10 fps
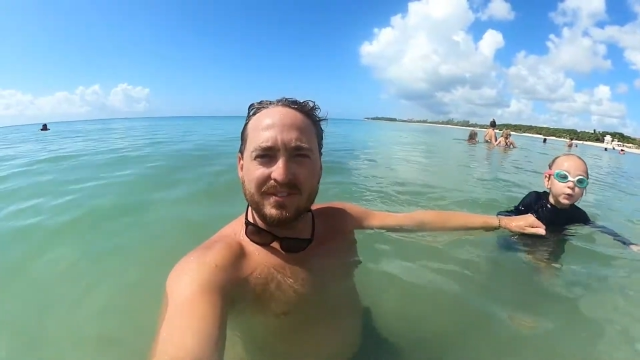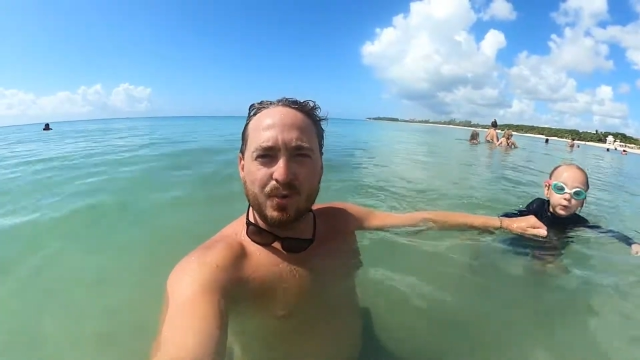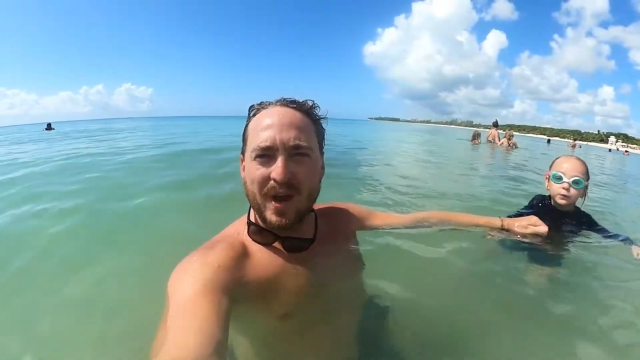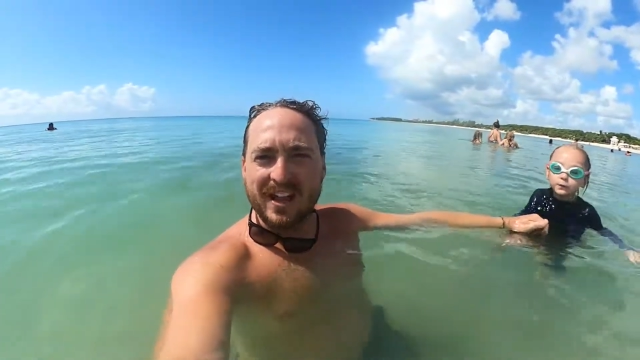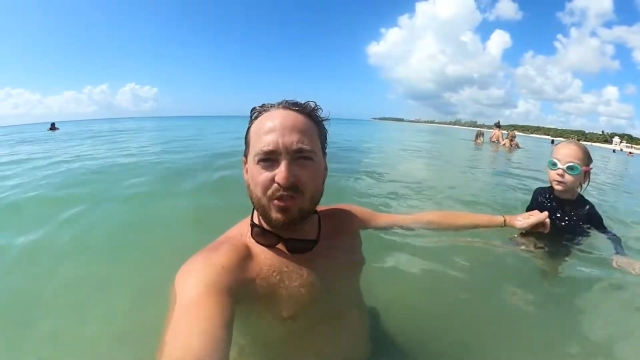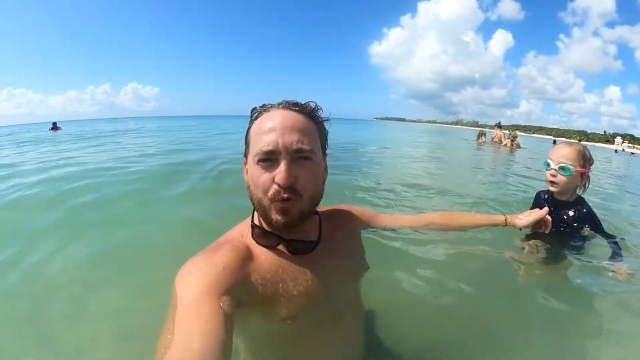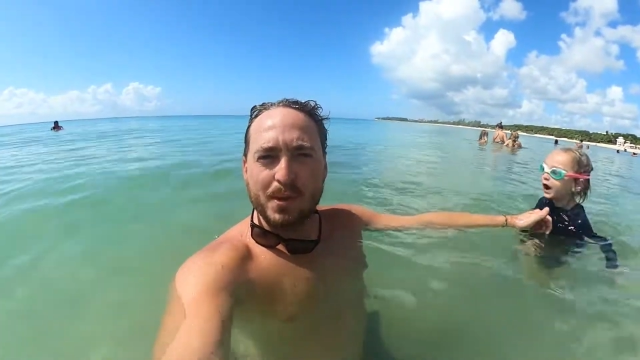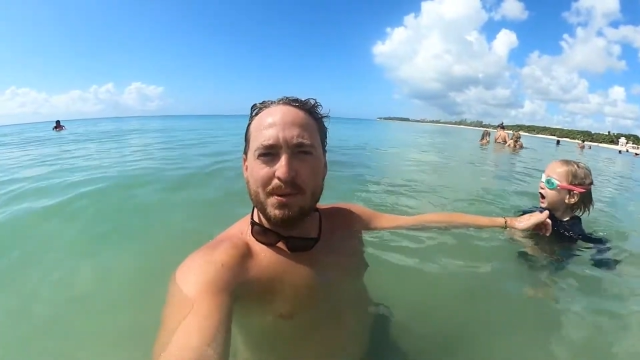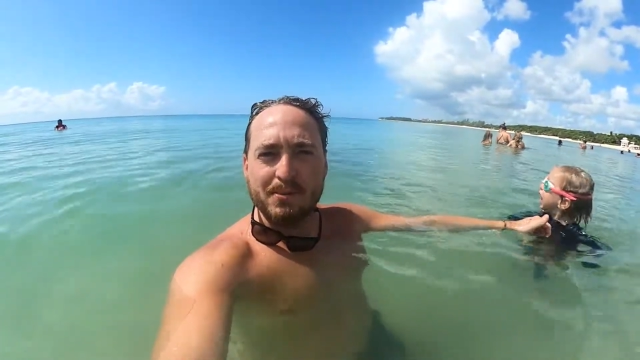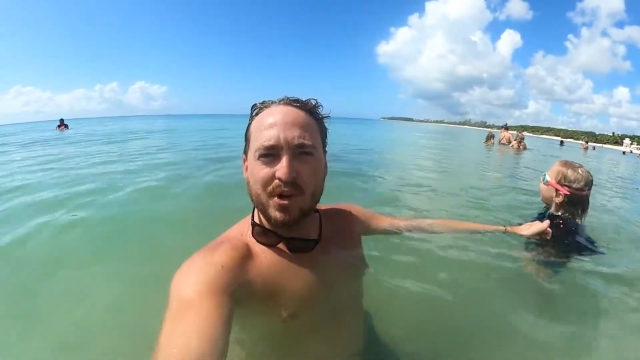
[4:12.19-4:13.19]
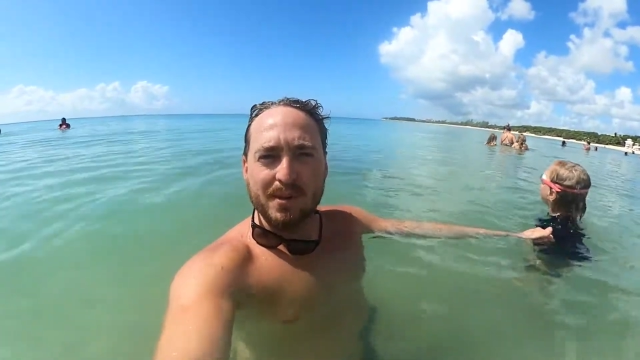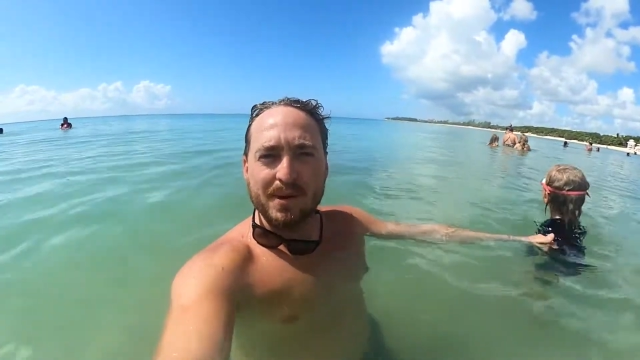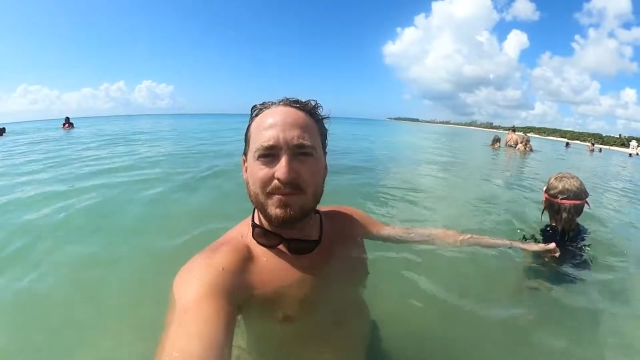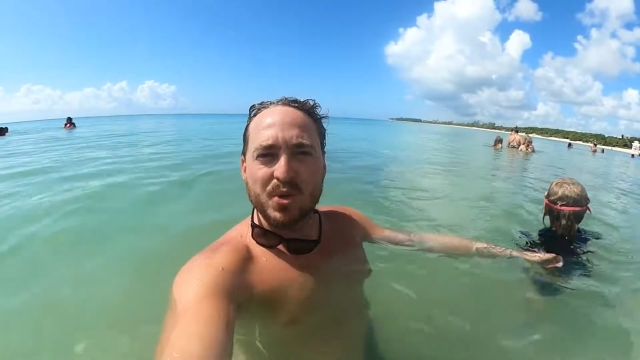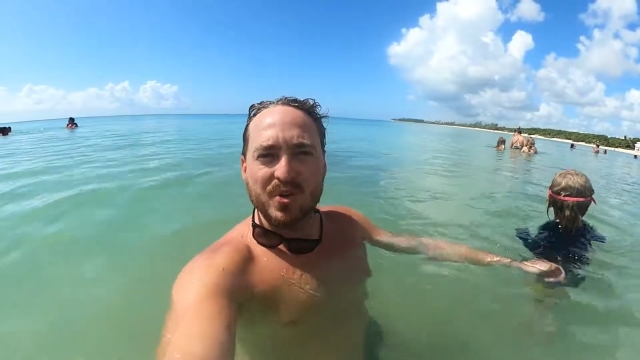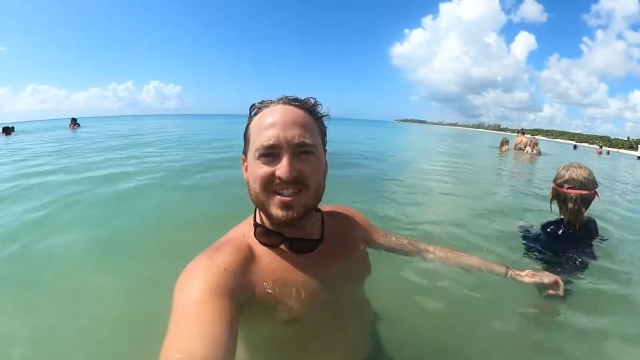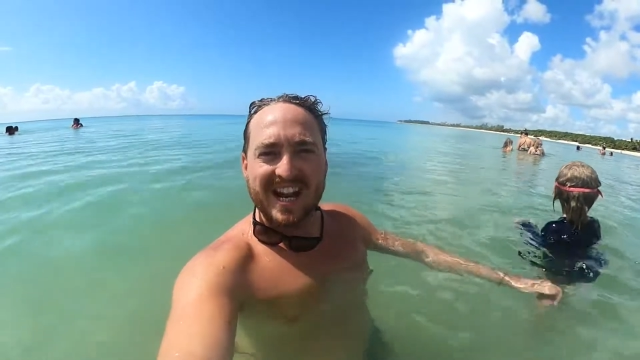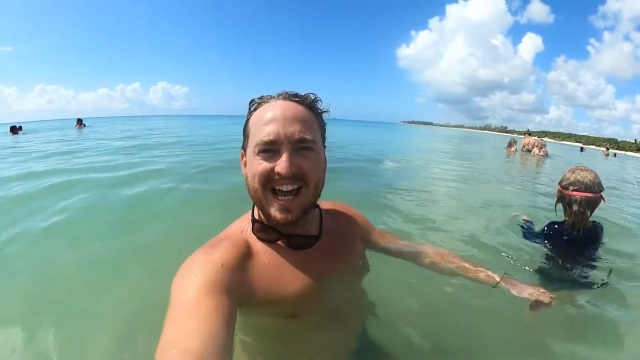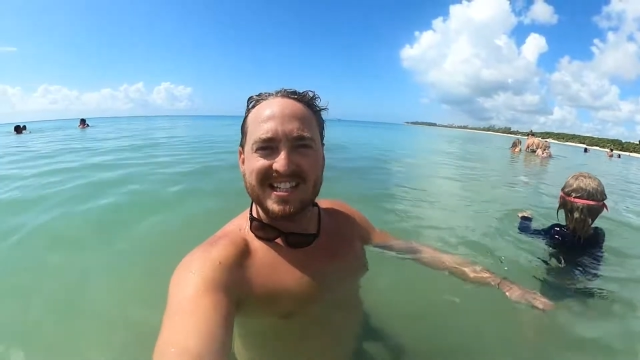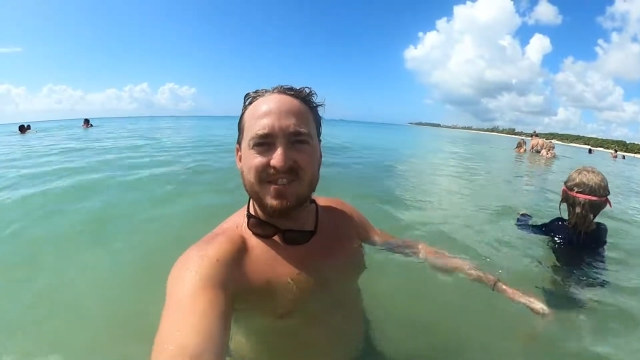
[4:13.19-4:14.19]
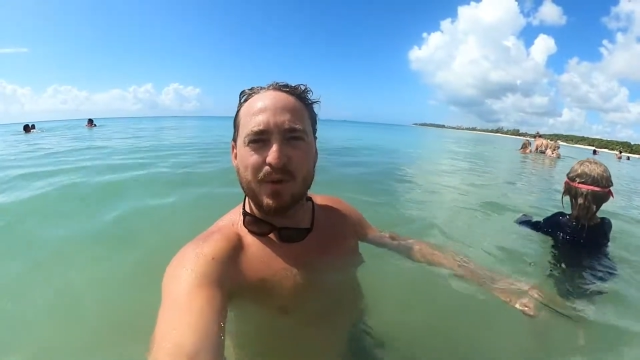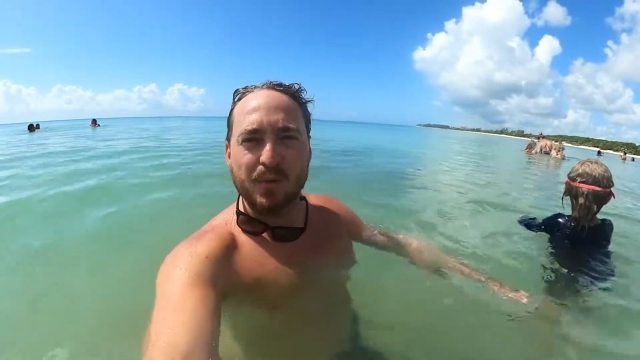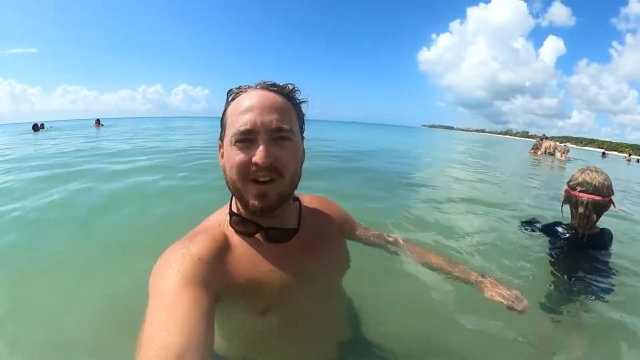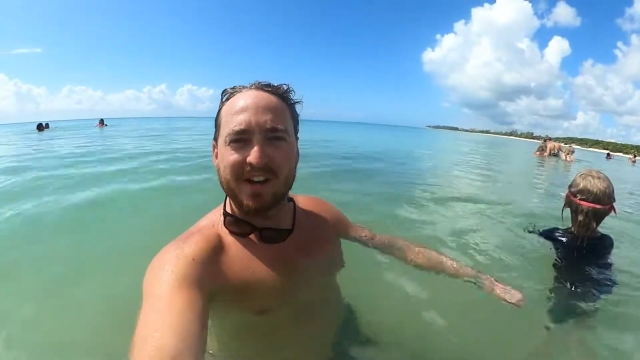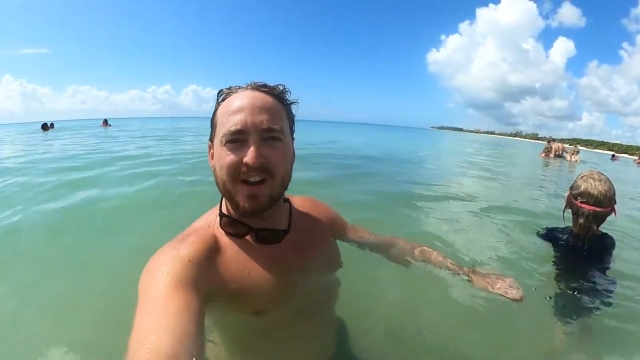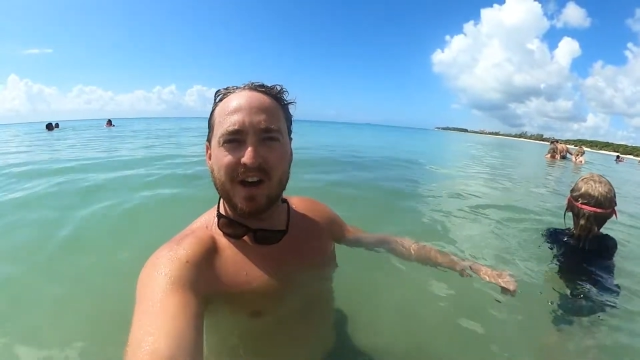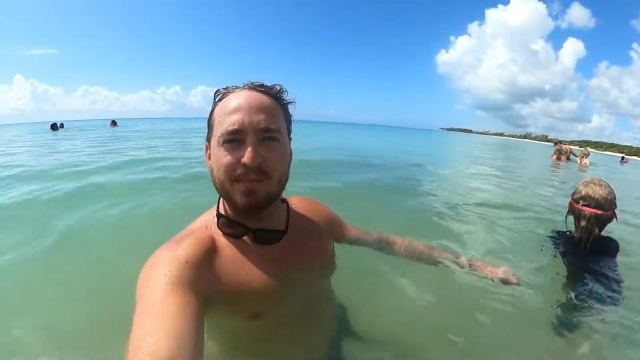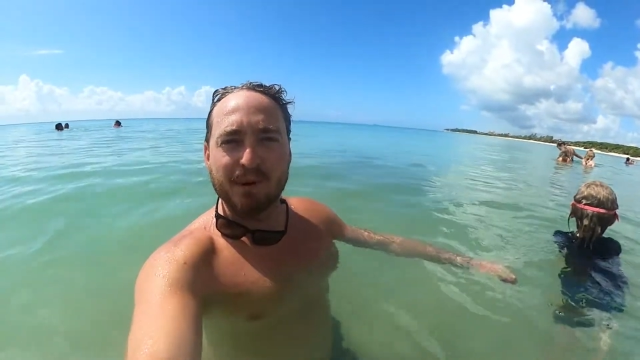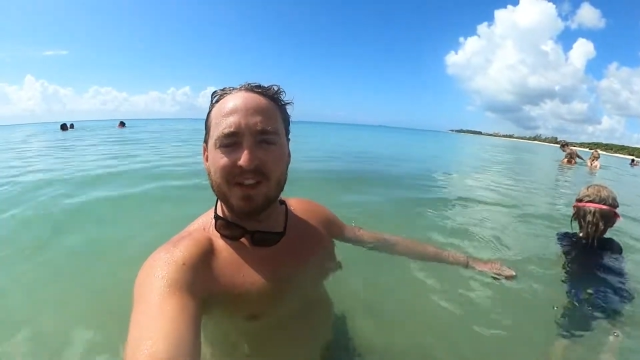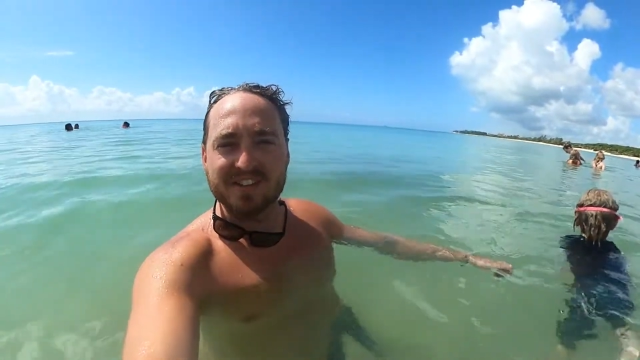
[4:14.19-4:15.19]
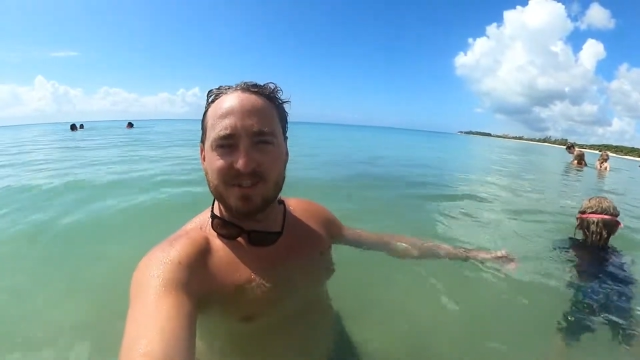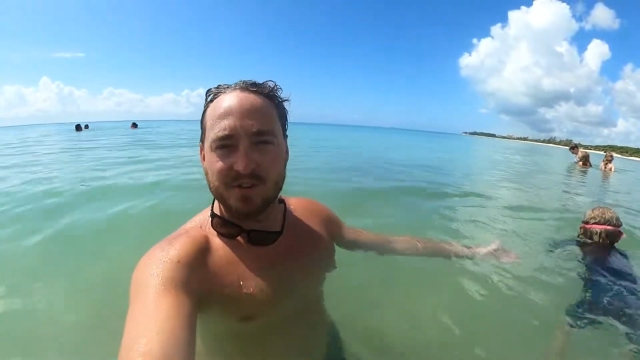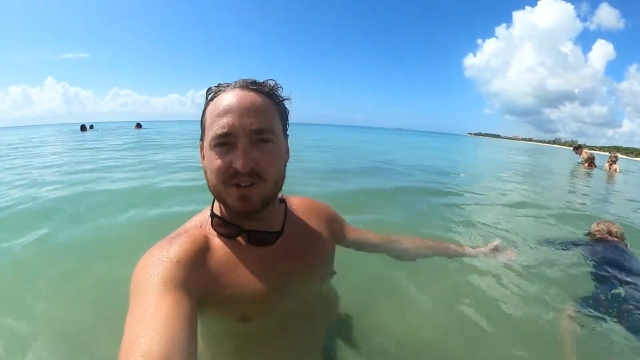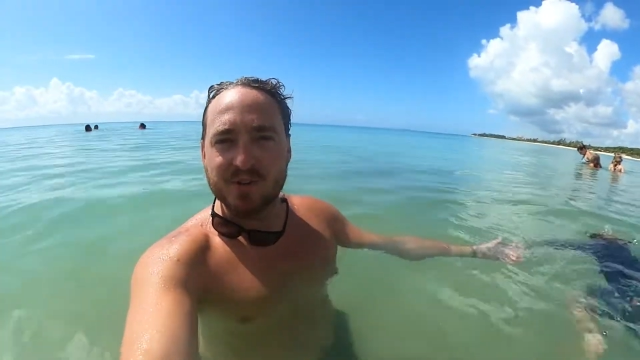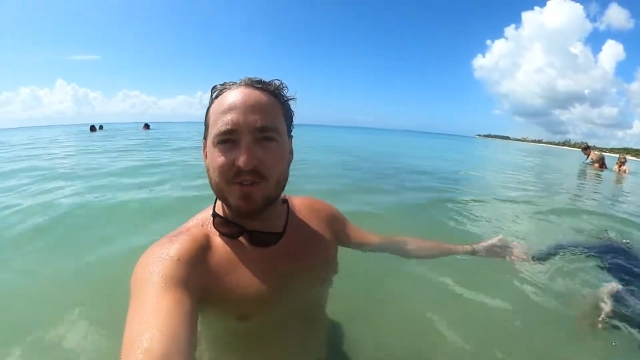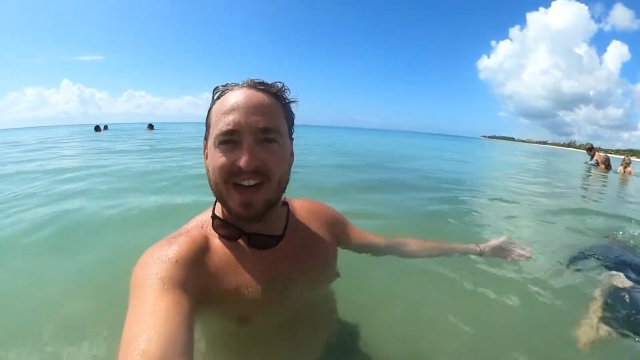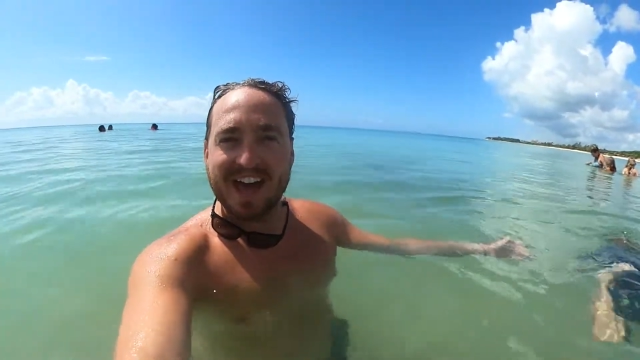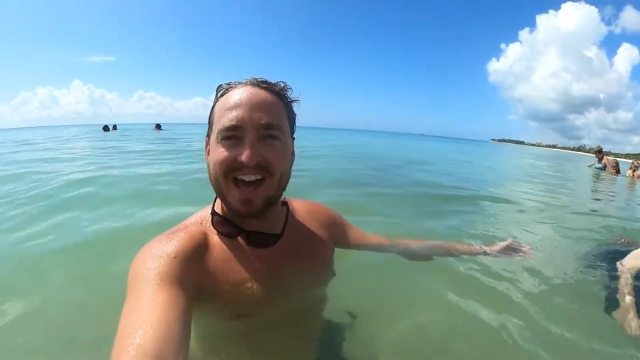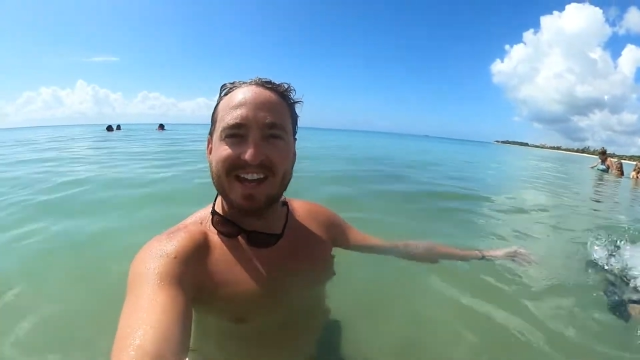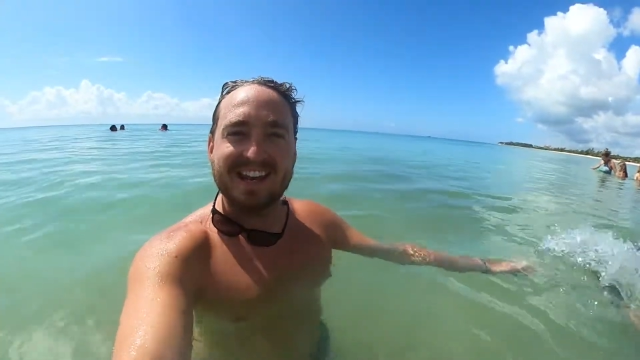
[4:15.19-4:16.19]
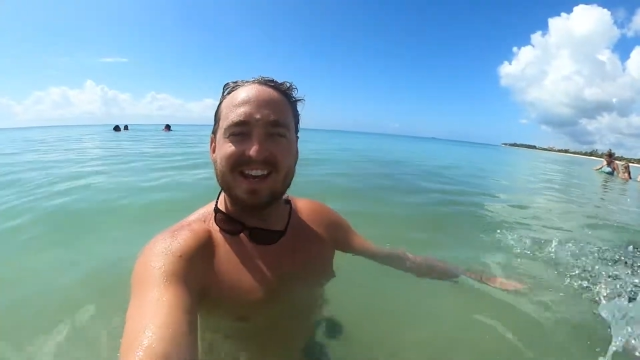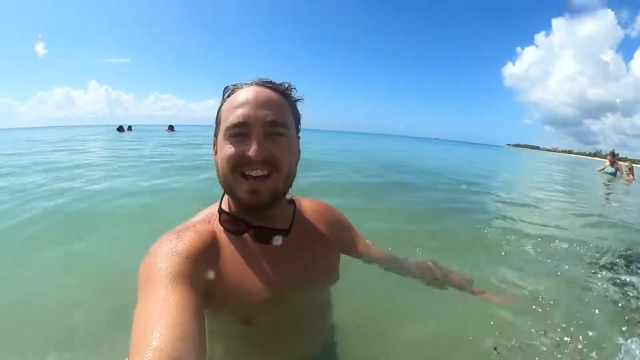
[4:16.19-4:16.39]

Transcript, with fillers: We had three people come up to us and ask if we wanted an umbrella, so you can do that.